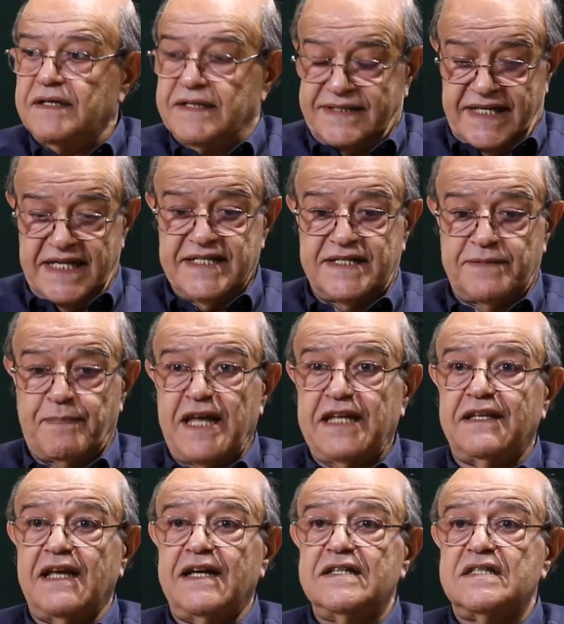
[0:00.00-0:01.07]
since
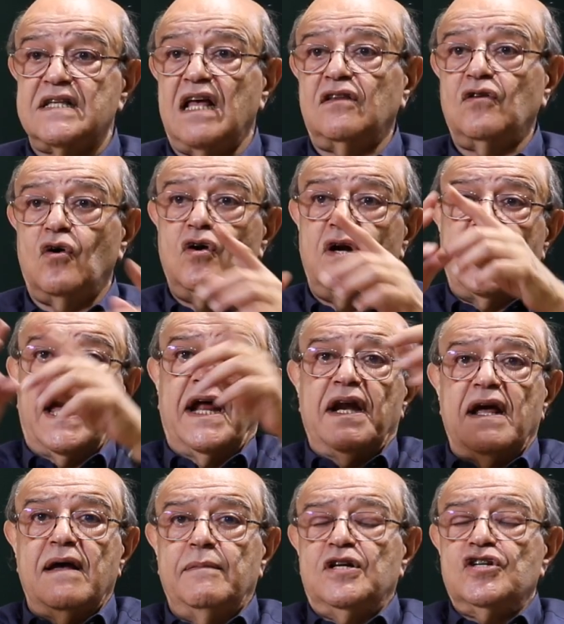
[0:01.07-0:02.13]
painting is not only an
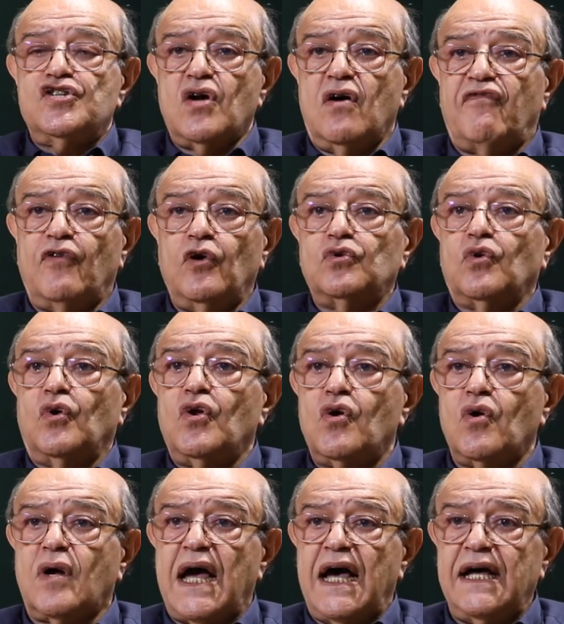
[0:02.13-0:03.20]
image, a photo you
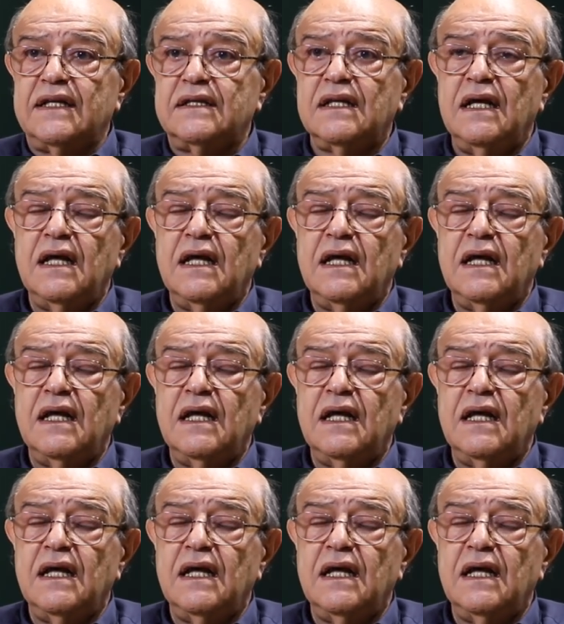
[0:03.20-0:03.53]
look at,